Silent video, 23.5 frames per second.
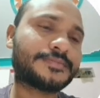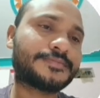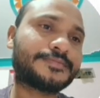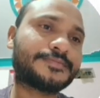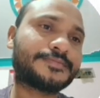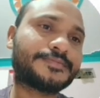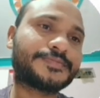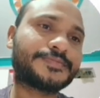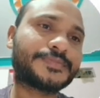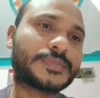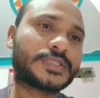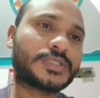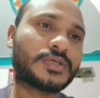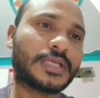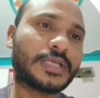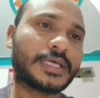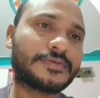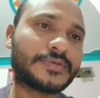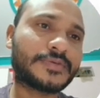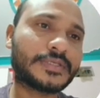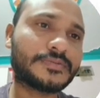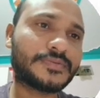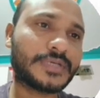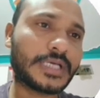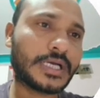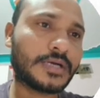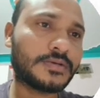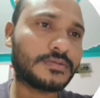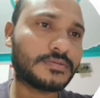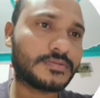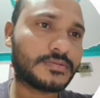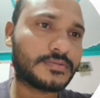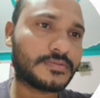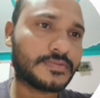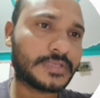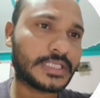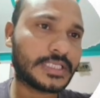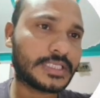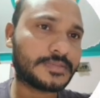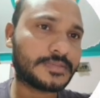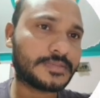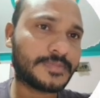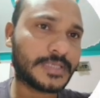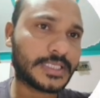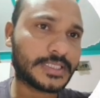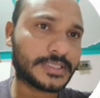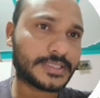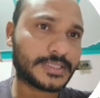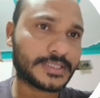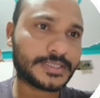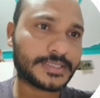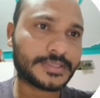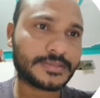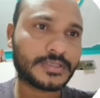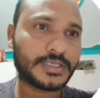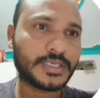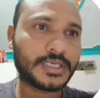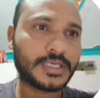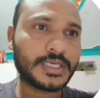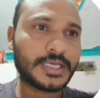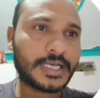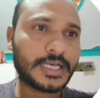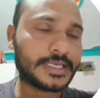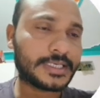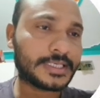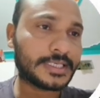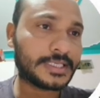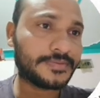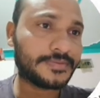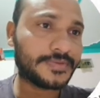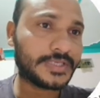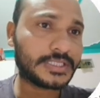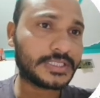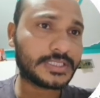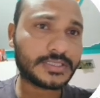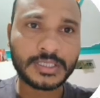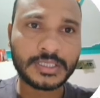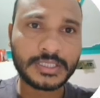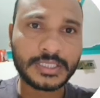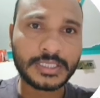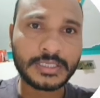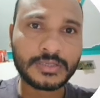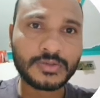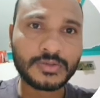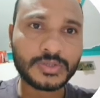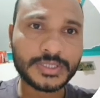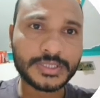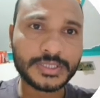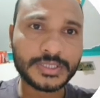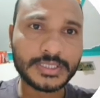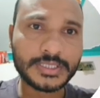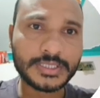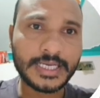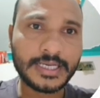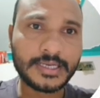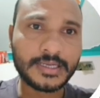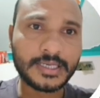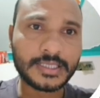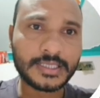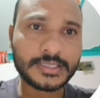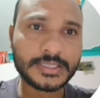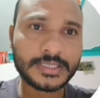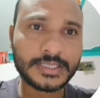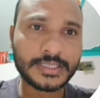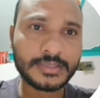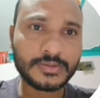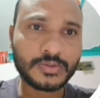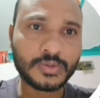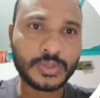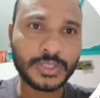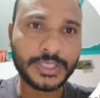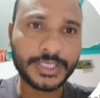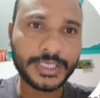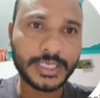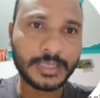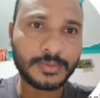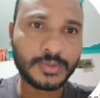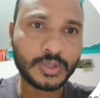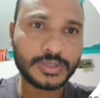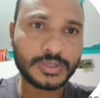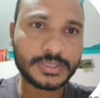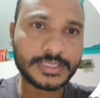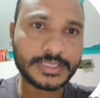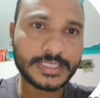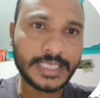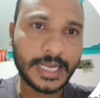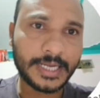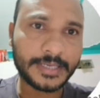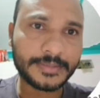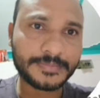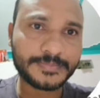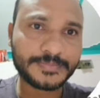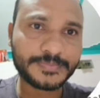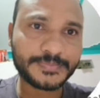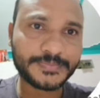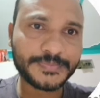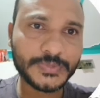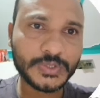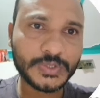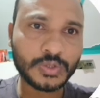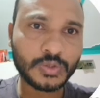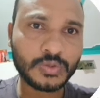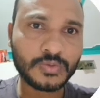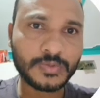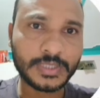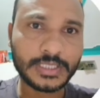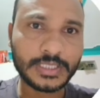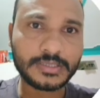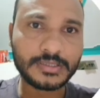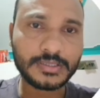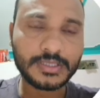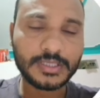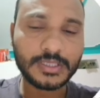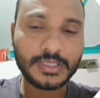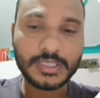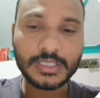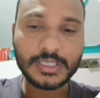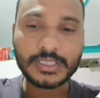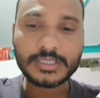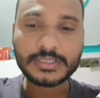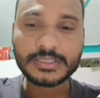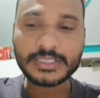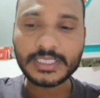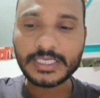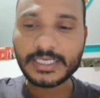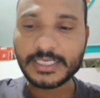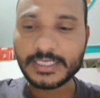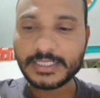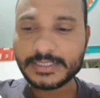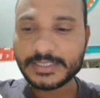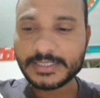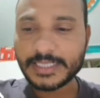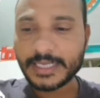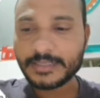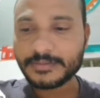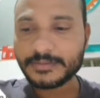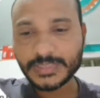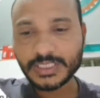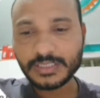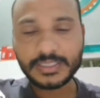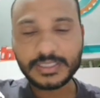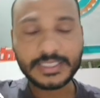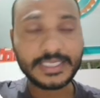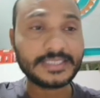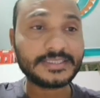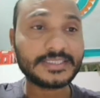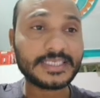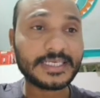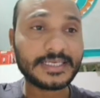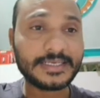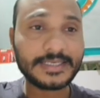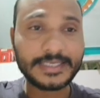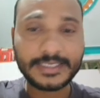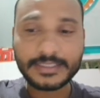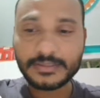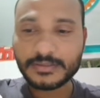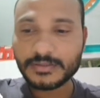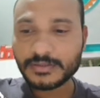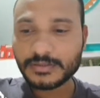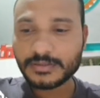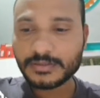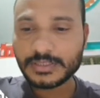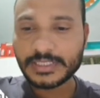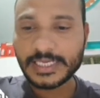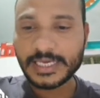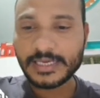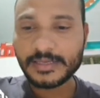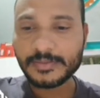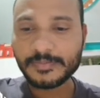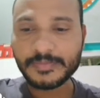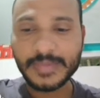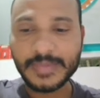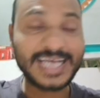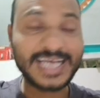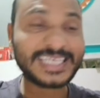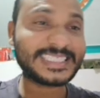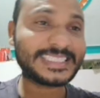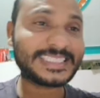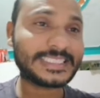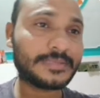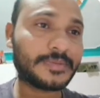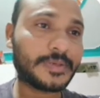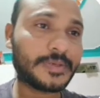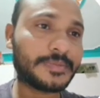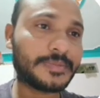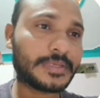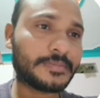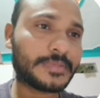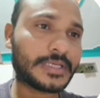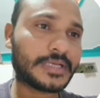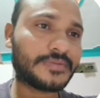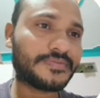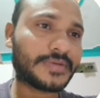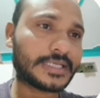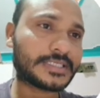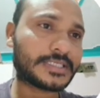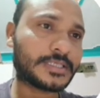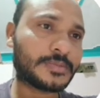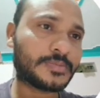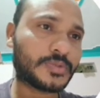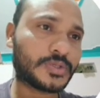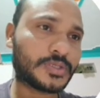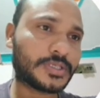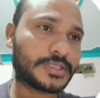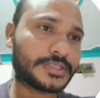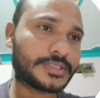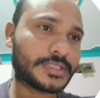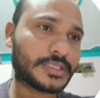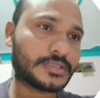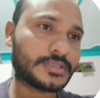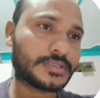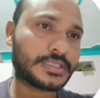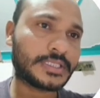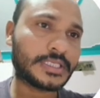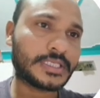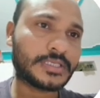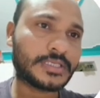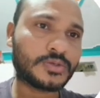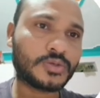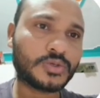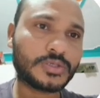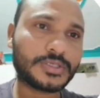So likewise we have various places, and in which in questions they are asking only about SAN. So what generally SAN can generate the maximum number of action potential. Here note.